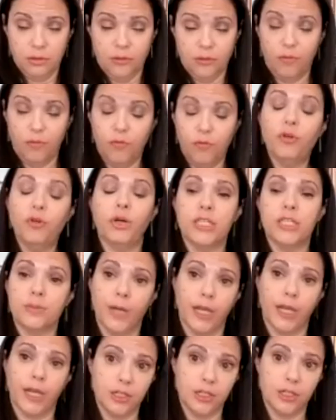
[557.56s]
voice
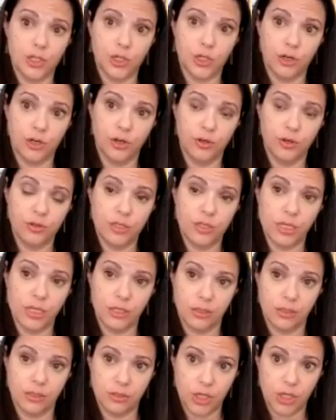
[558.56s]
my concerns
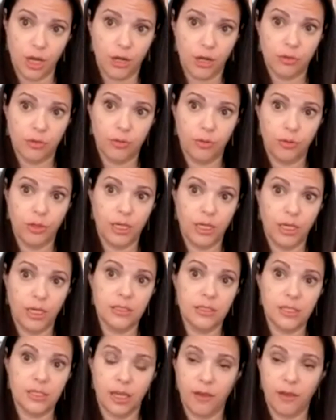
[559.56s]
and talk through
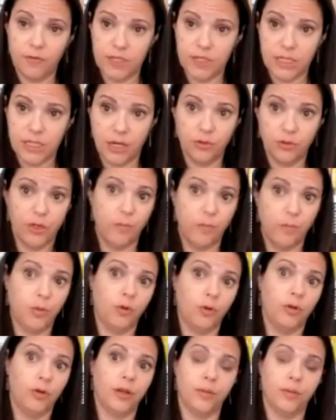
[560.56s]
things and have a sounding
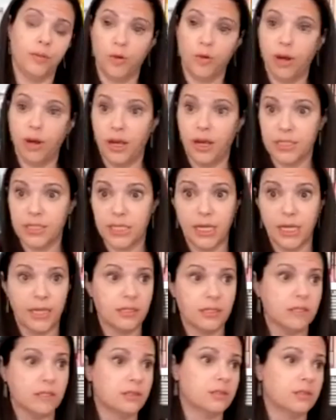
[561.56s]
board and
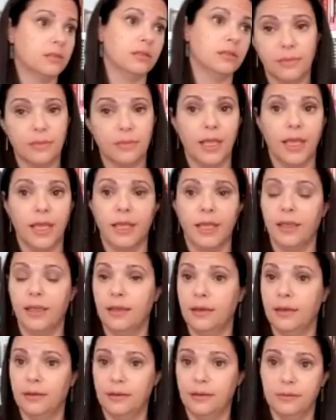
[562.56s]
process
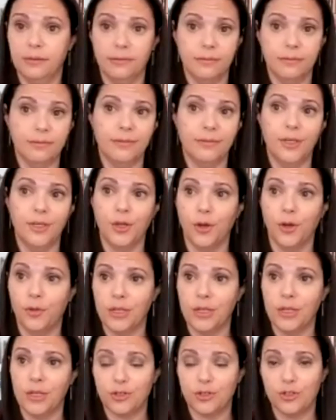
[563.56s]
any,
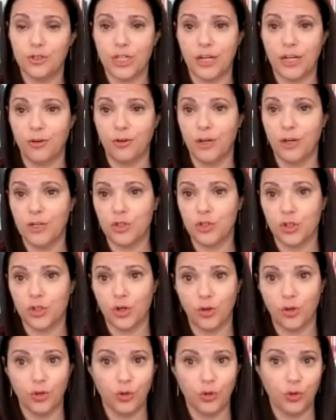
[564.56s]

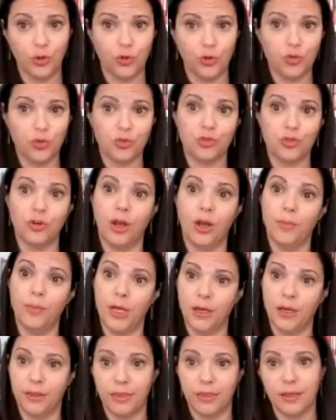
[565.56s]
intergenerational
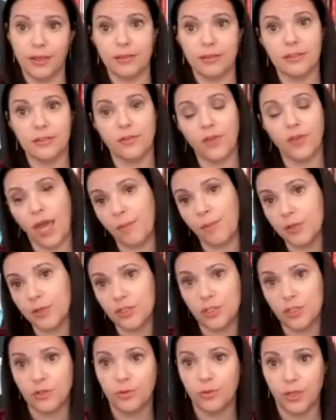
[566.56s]
trauma and things that have happened
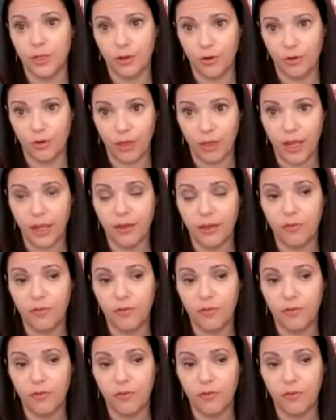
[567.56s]
to you in your life.